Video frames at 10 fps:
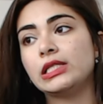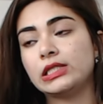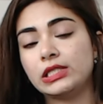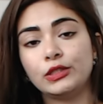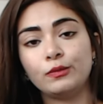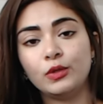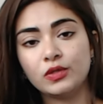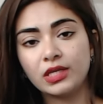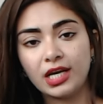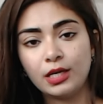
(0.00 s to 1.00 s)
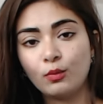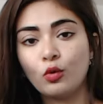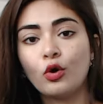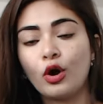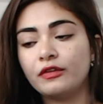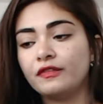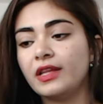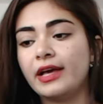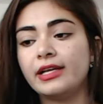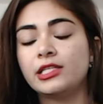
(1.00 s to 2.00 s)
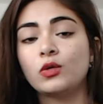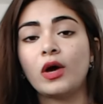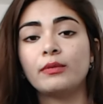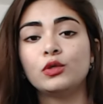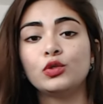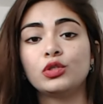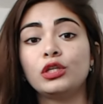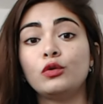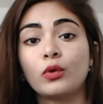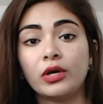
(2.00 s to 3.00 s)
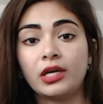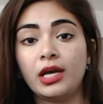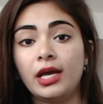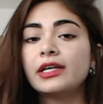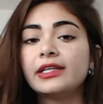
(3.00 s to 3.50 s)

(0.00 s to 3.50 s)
listen to music anymore on flights, so I'm usually working.